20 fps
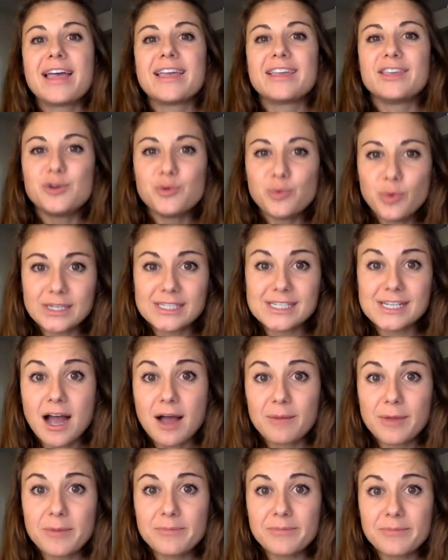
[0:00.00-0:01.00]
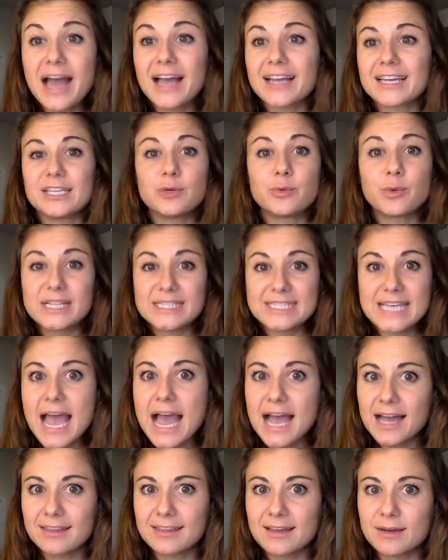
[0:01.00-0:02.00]
you want to comment back and you want to
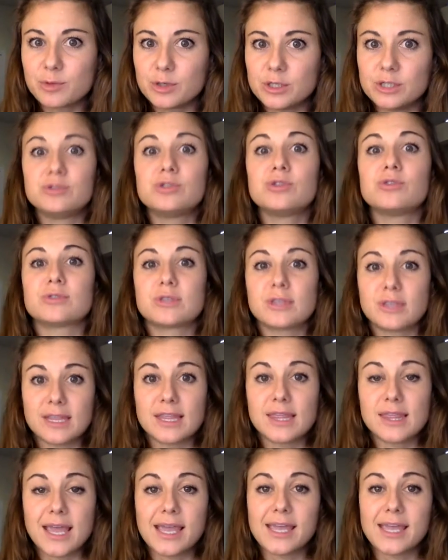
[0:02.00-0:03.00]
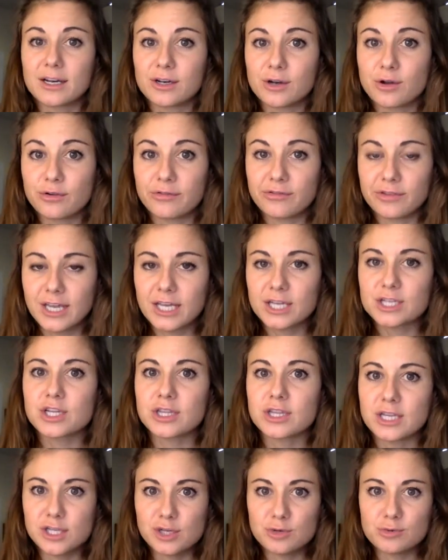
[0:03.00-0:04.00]
tag them when you do, so that they get a notification
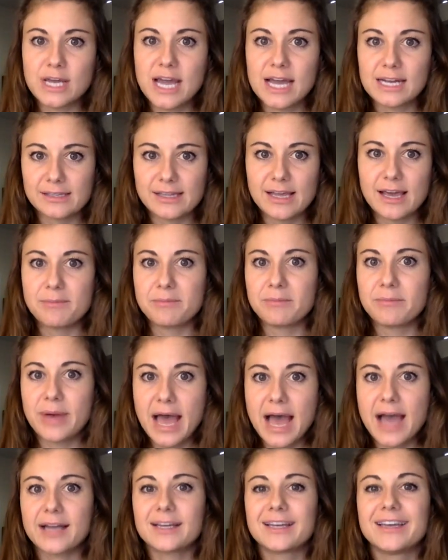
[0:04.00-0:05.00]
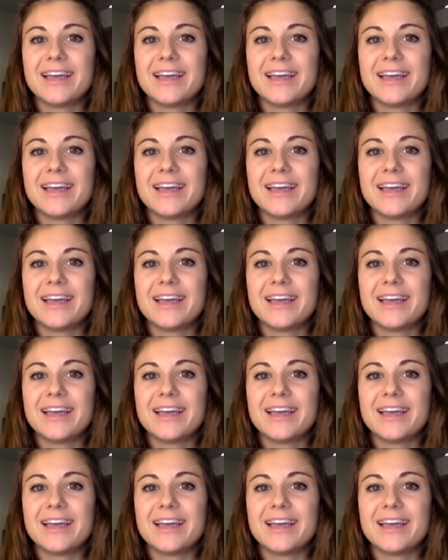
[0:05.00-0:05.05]
that you tagged them back.